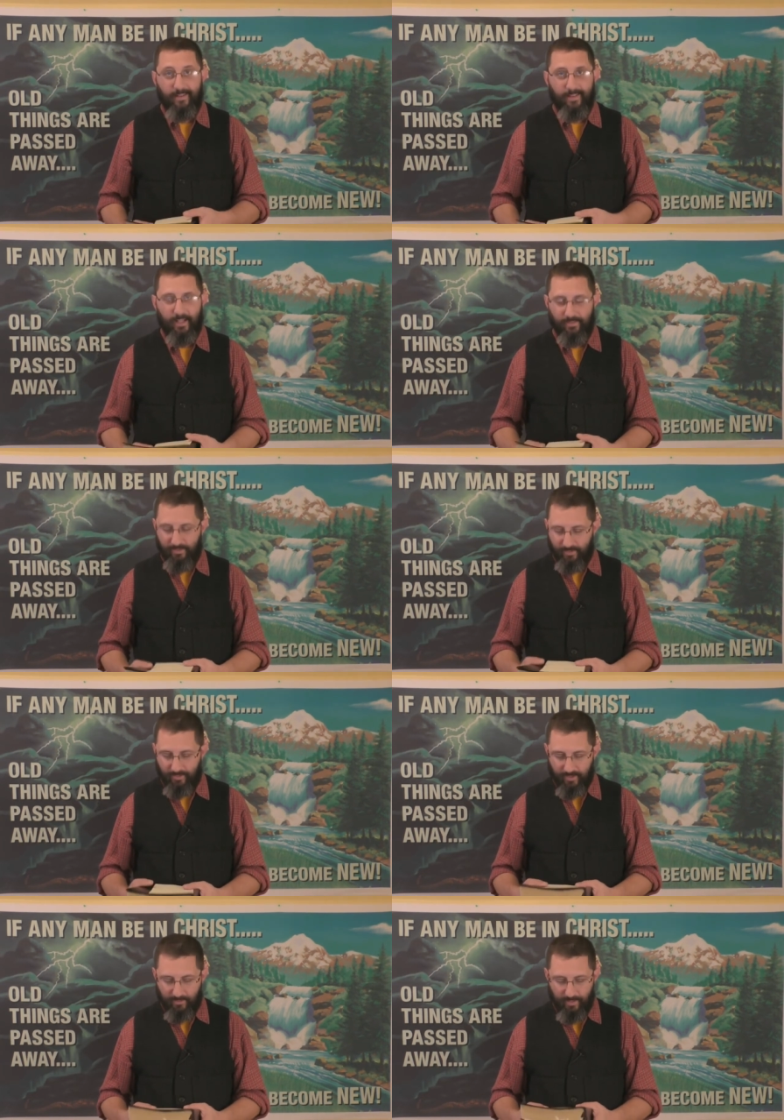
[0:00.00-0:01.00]
a lot of
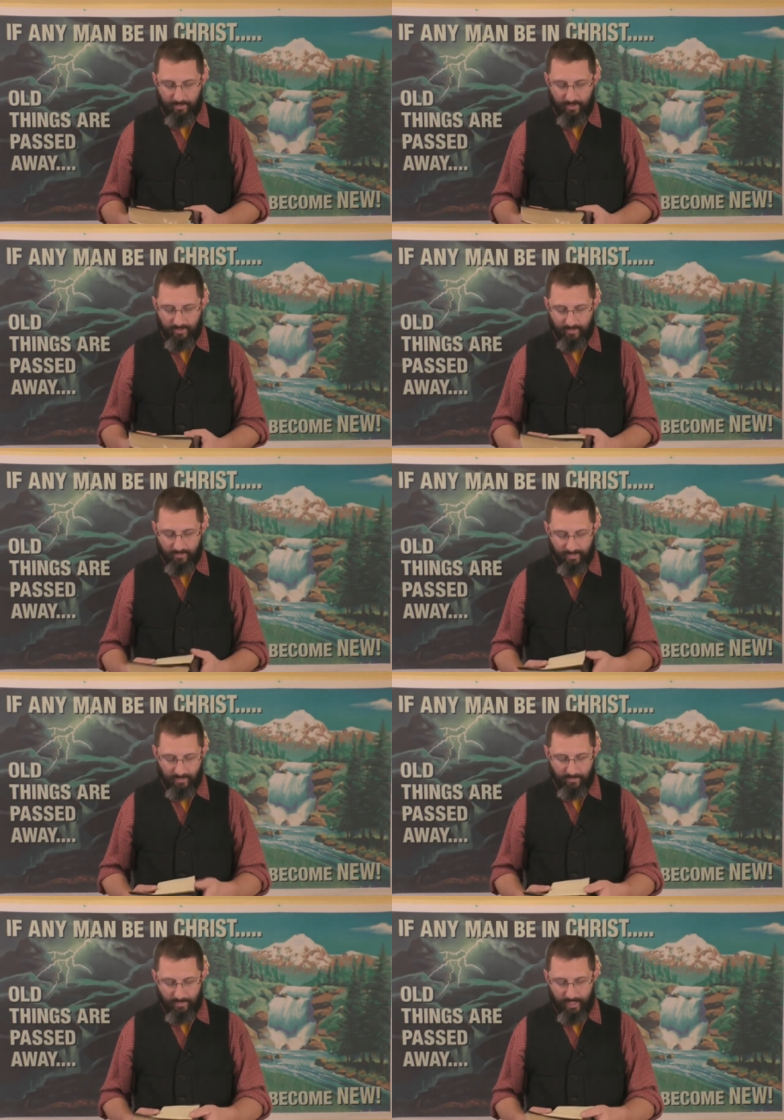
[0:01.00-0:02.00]
interesting memories
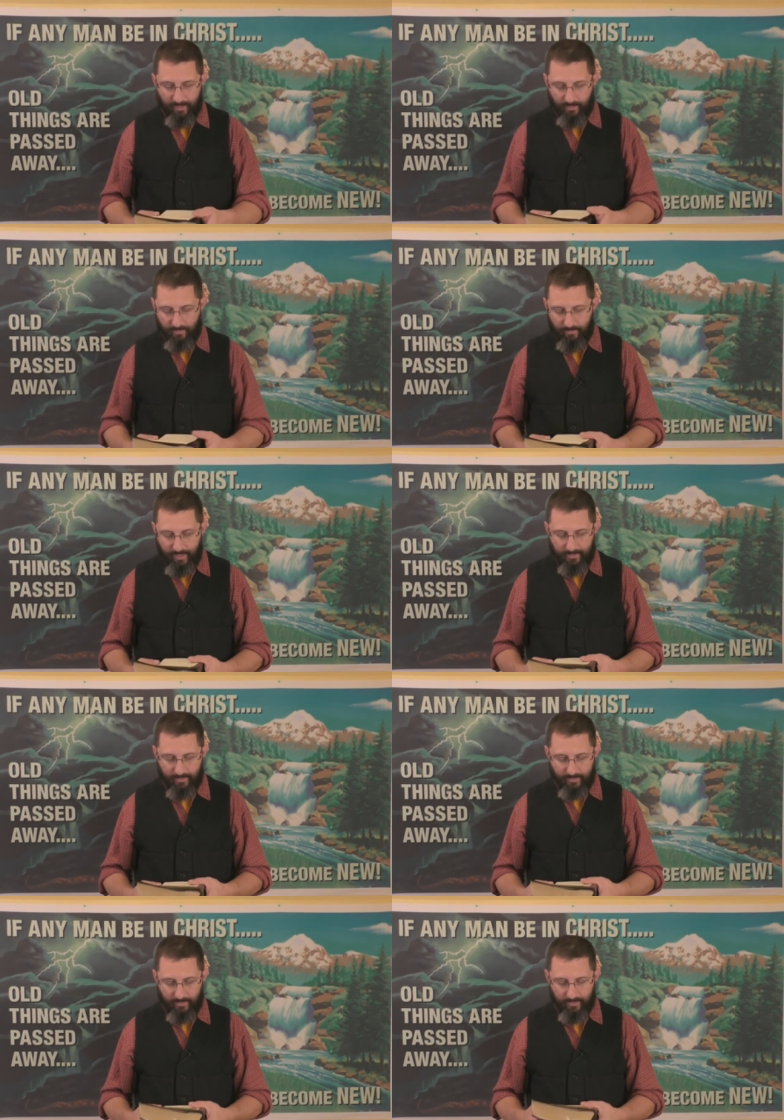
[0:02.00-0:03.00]
coming back, going back
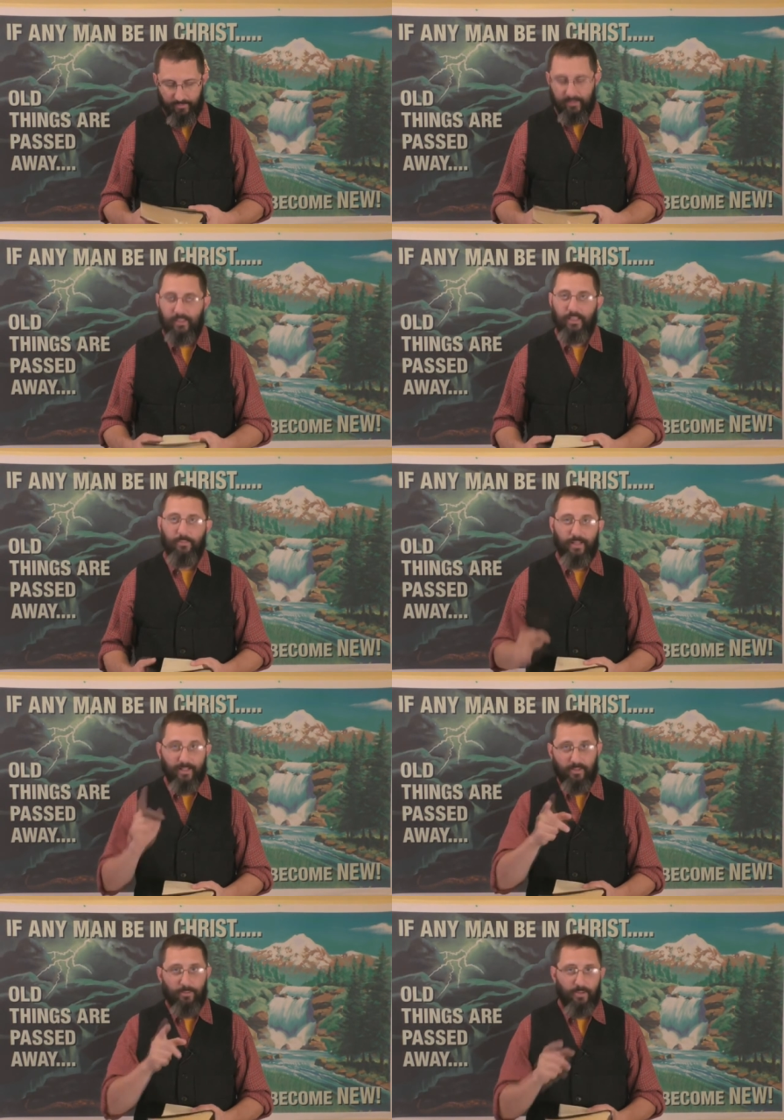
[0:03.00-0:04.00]
there. So
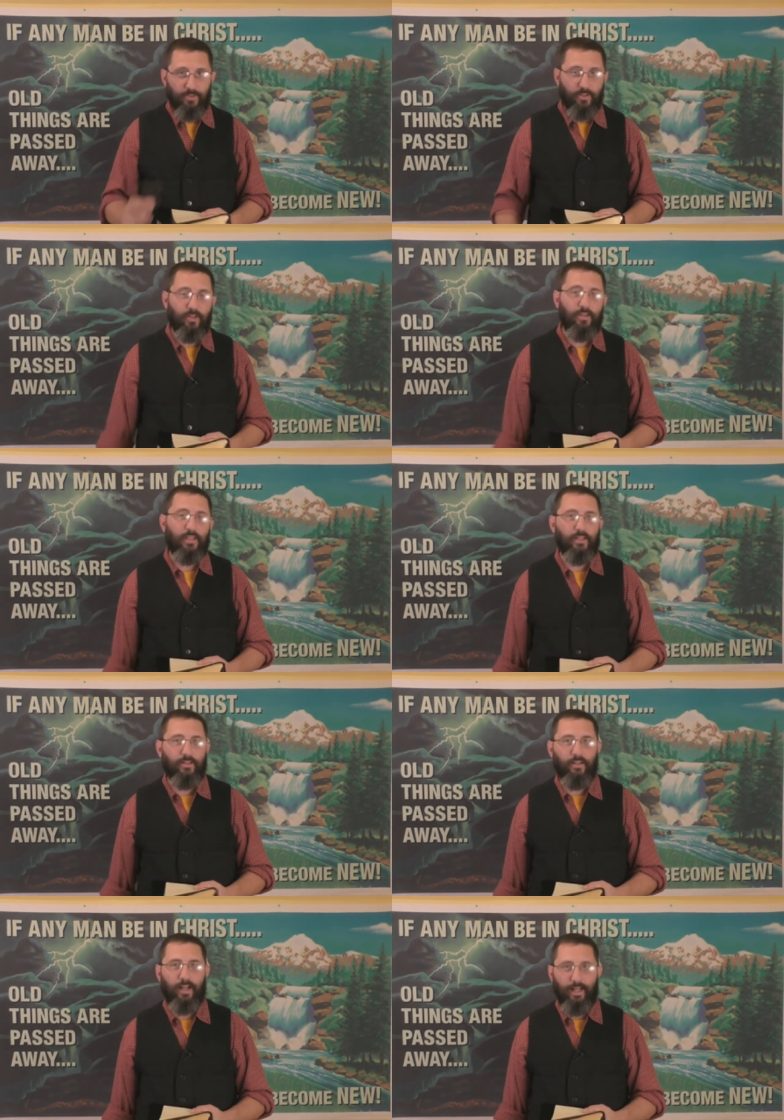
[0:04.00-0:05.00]
next I'm going to show you the
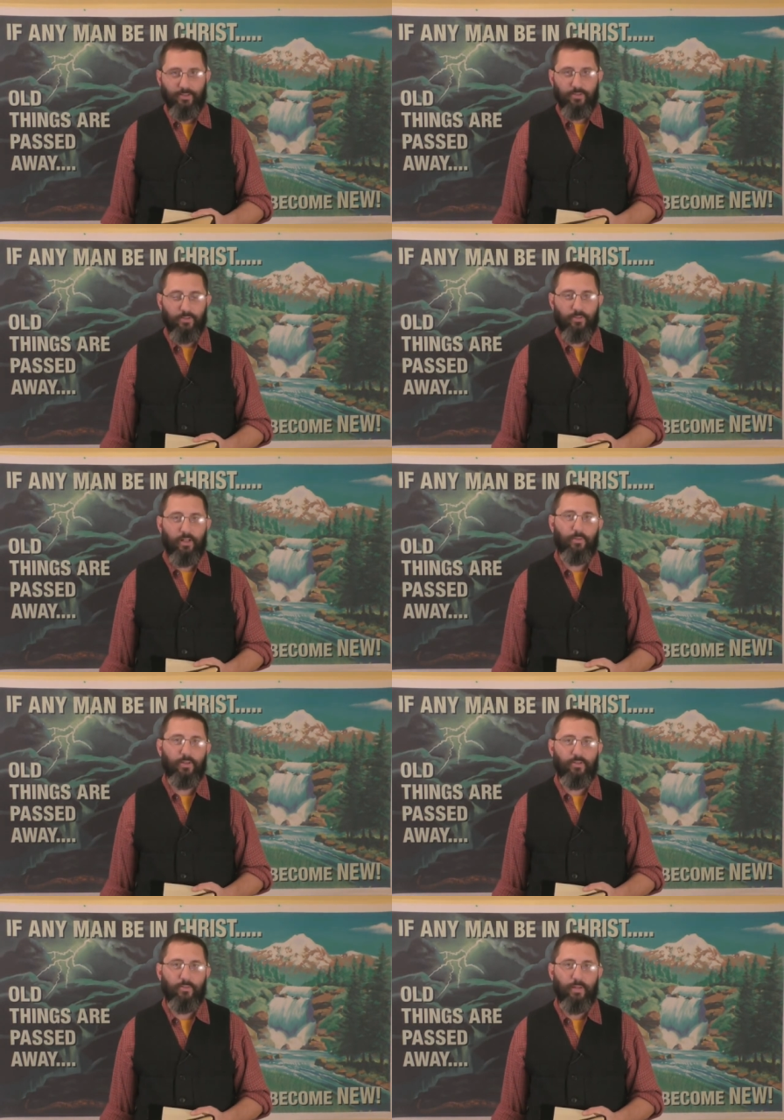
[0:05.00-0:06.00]
high school I
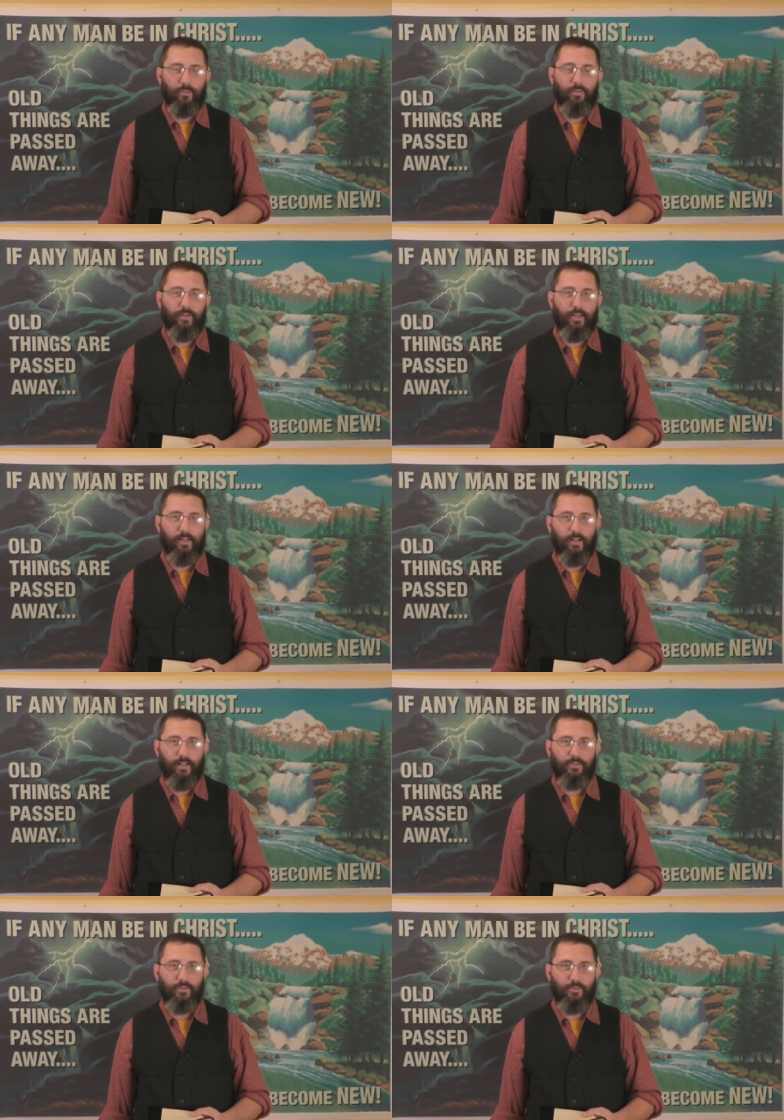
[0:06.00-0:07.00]
went to, Pequea Valley
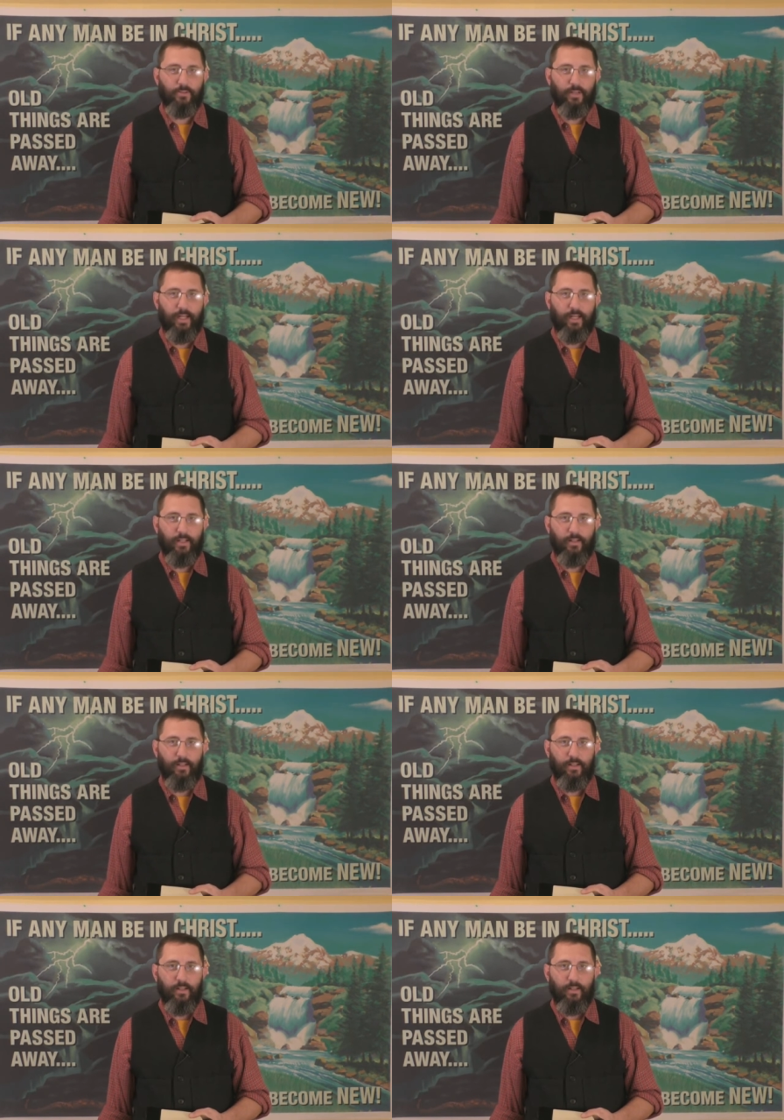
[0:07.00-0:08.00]
High School and
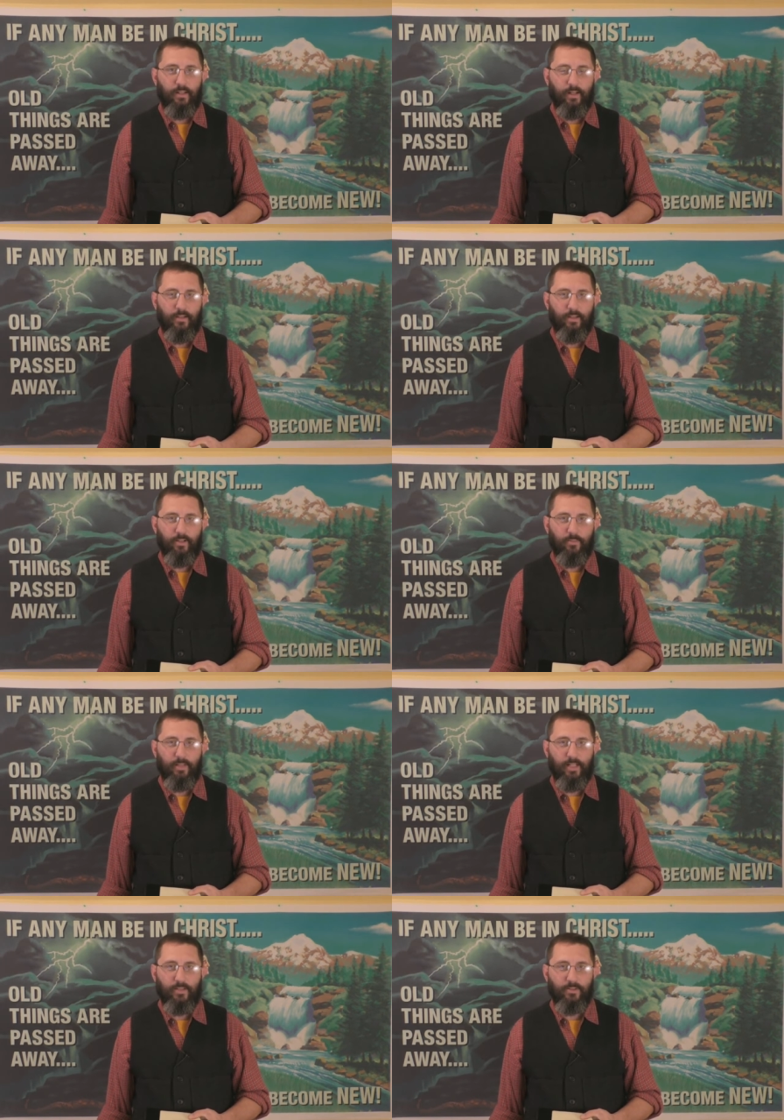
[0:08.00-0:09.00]
uh, the
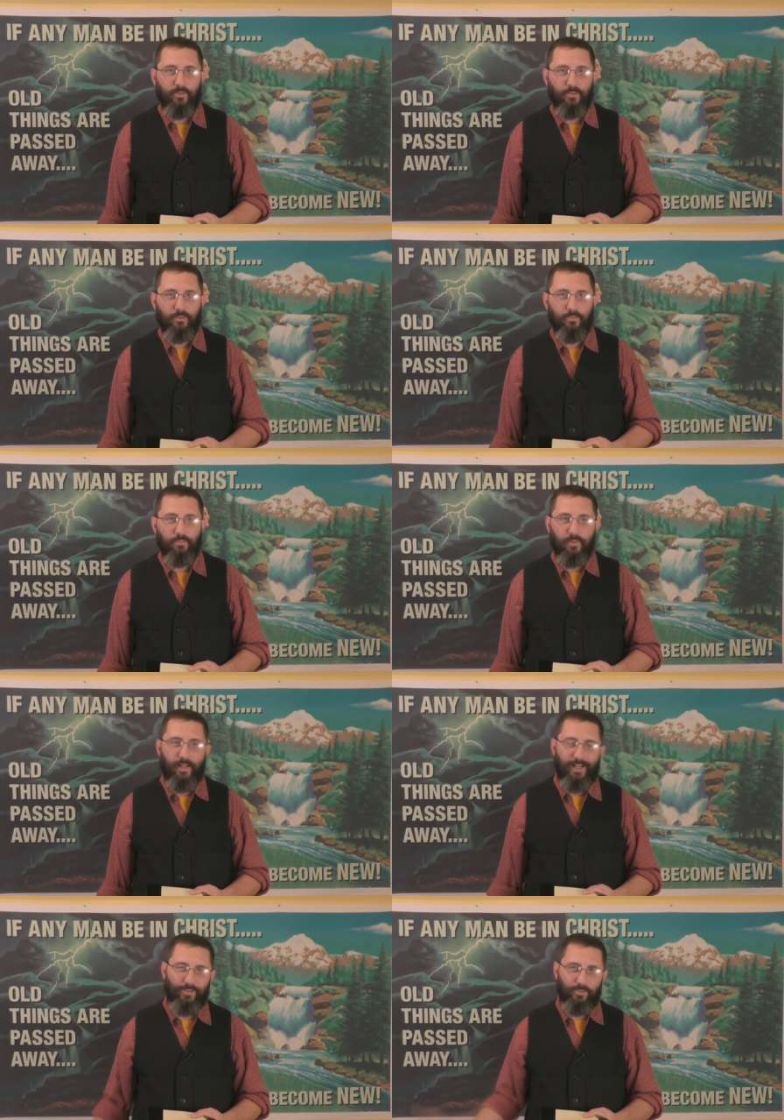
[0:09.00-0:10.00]
intermediate school. The
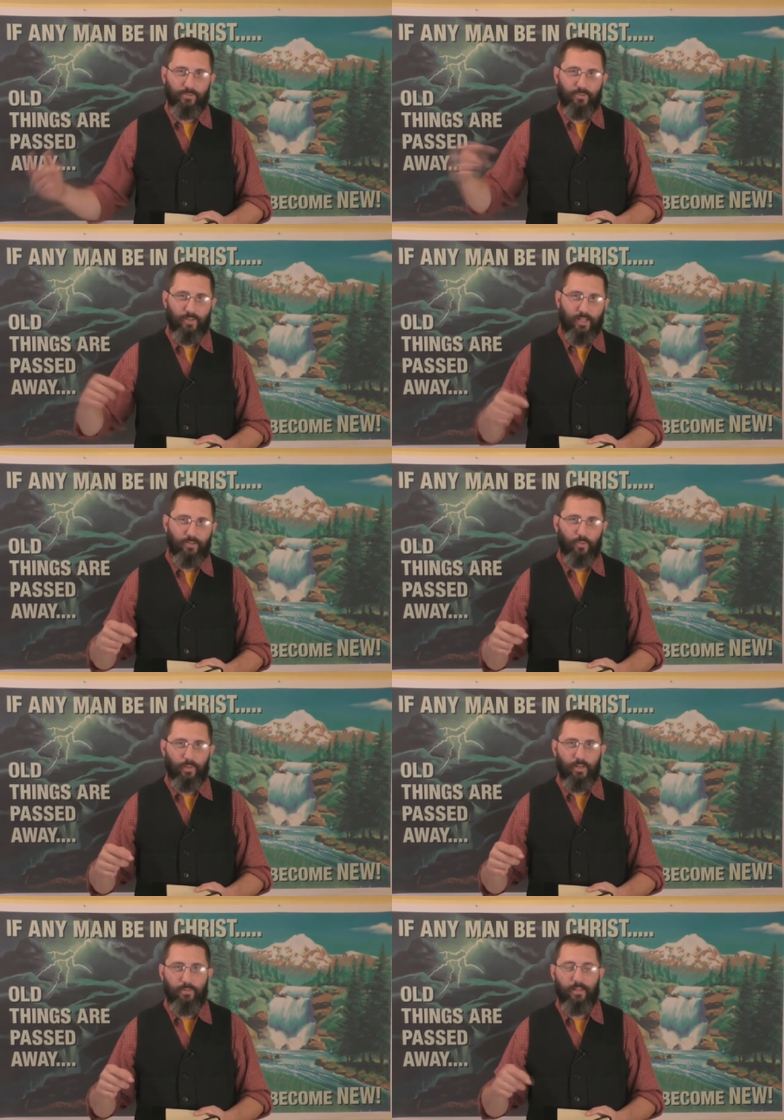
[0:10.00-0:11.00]
high school has changed
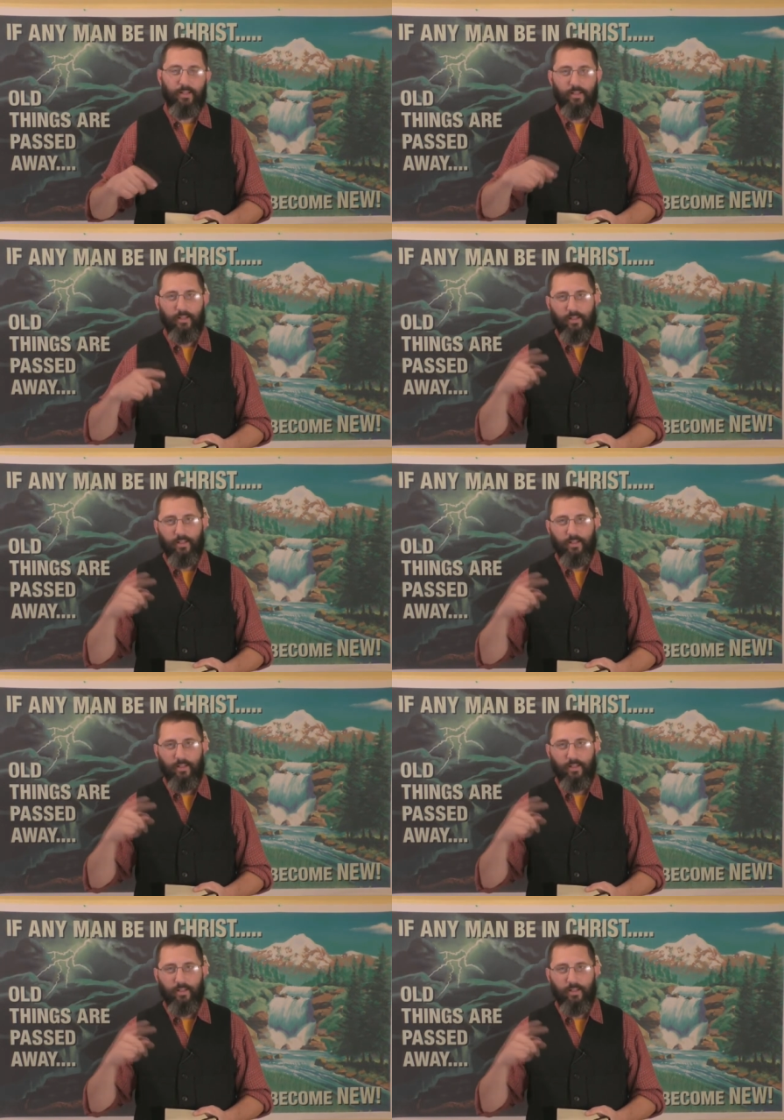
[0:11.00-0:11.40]
quite a bit.